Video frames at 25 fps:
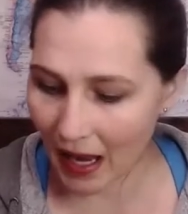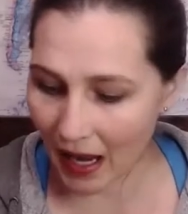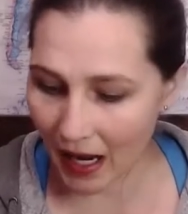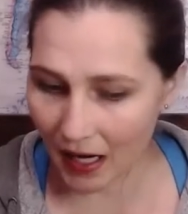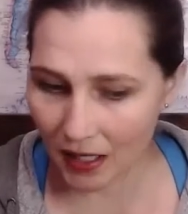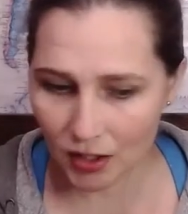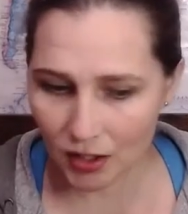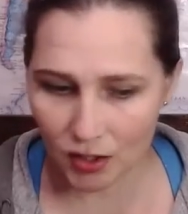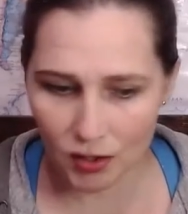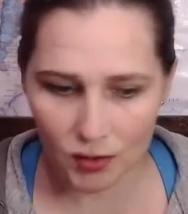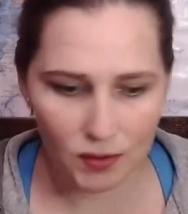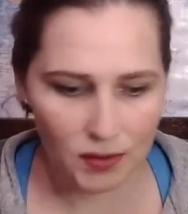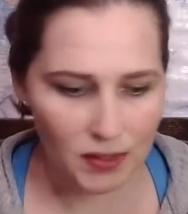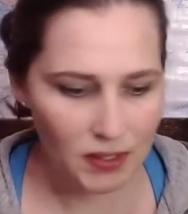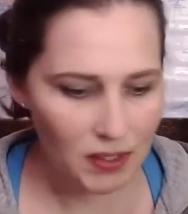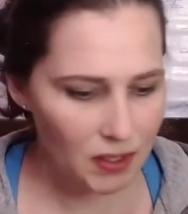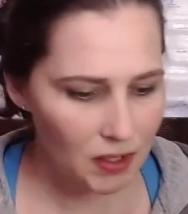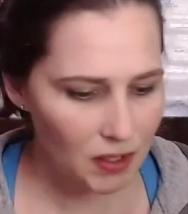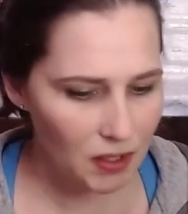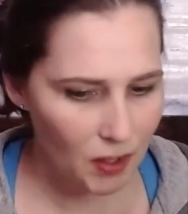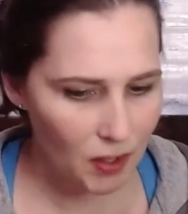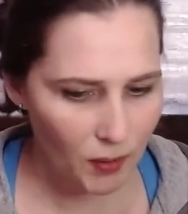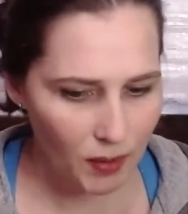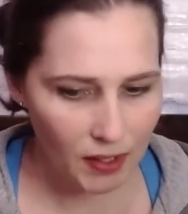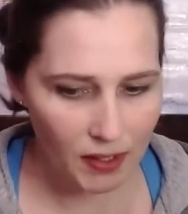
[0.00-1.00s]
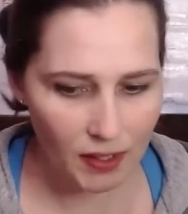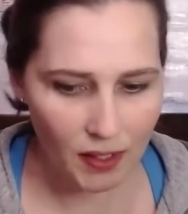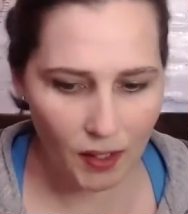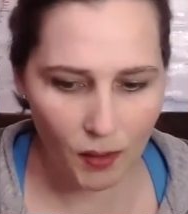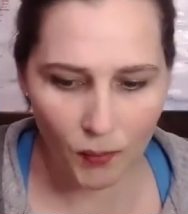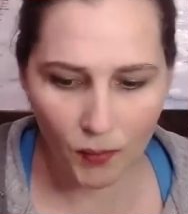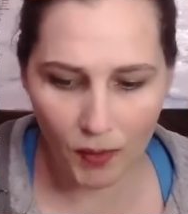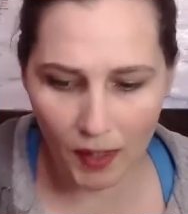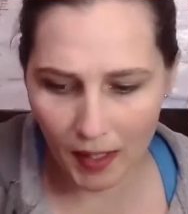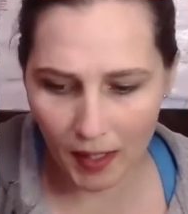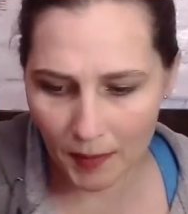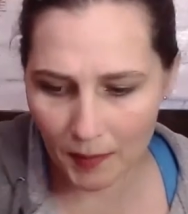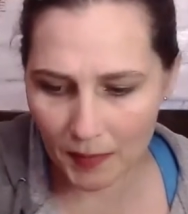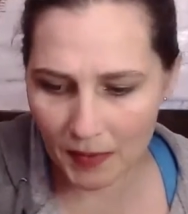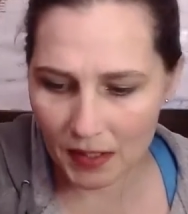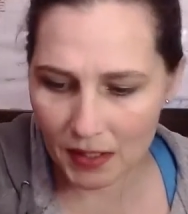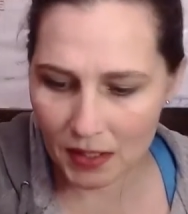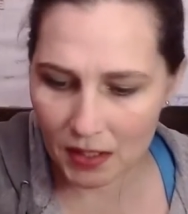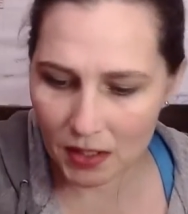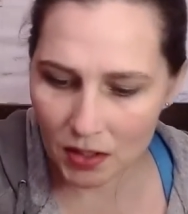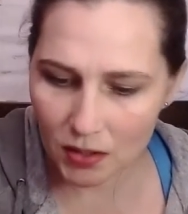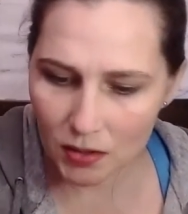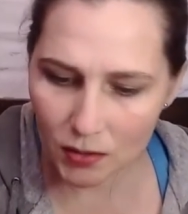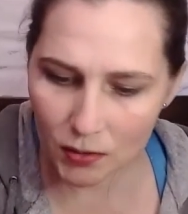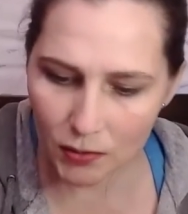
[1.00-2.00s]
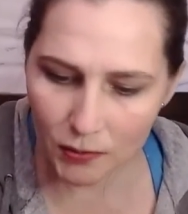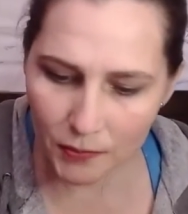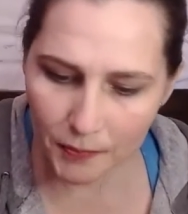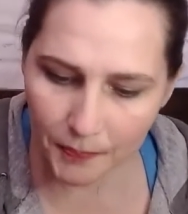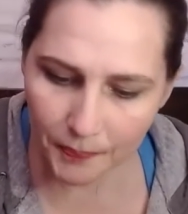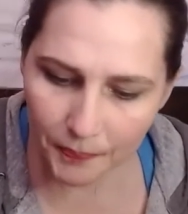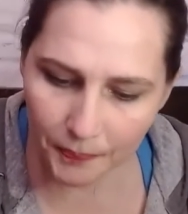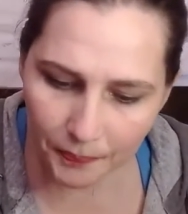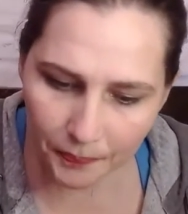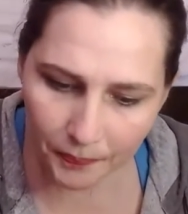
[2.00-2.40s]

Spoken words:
Actually, you know what I'm going to do?